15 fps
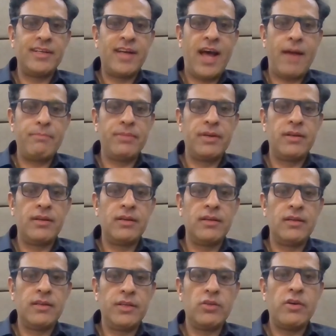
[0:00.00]
happened, a
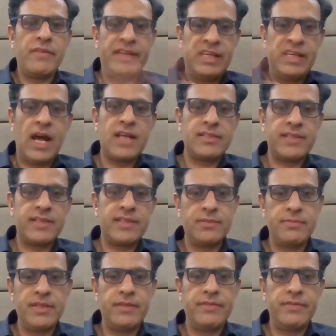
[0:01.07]
very large size
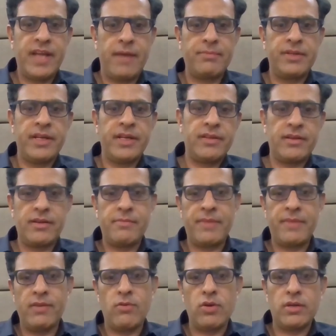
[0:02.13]
bid, which happened 800
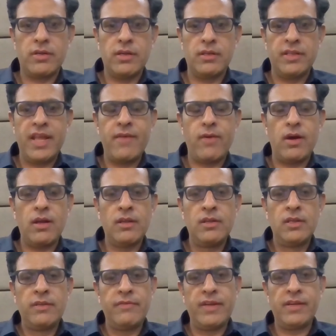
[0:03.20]
megawatt Deva,
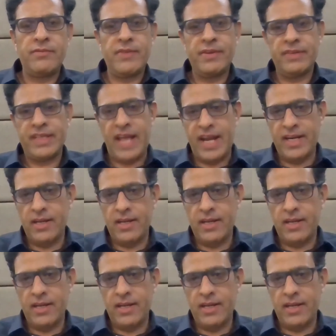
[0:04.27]
wherein we were tied